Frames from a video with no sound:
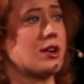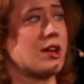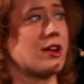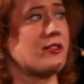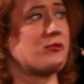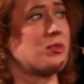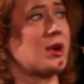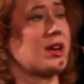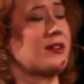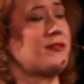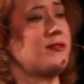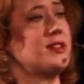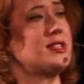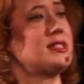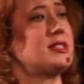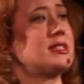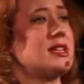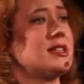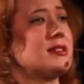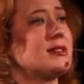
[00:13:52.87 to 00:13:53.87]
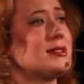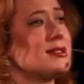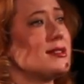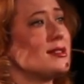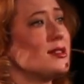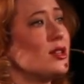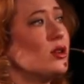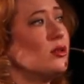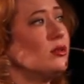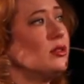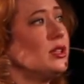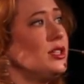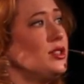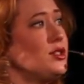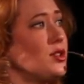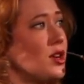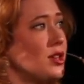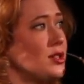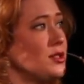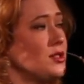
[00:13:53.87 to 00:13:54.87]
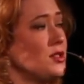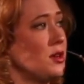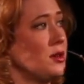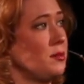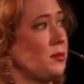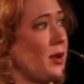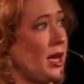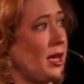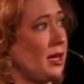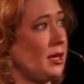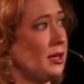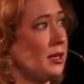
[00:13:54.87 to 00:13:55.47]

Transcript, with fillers: have breakfast, it slowly dawns on me